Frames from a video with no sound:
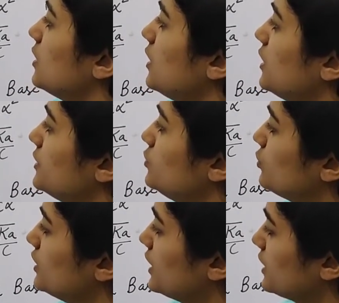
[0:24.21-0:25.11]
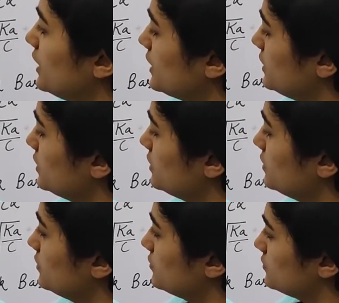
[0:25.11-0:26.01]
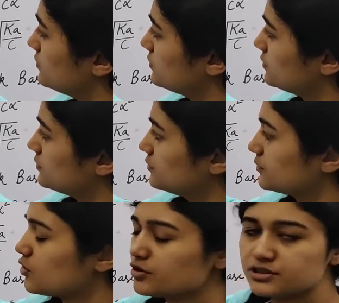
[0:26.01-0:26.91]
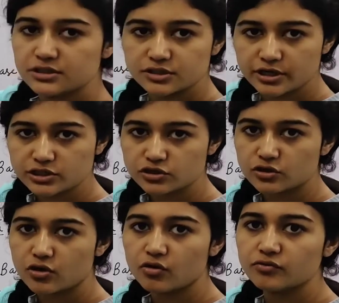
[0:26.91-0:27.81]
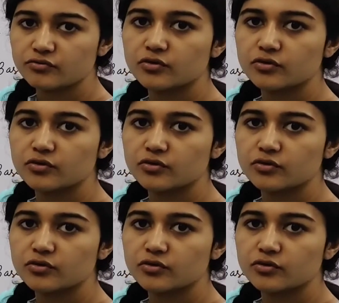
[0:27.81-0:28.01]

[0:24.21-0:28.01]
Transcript: You can neglect the concentration of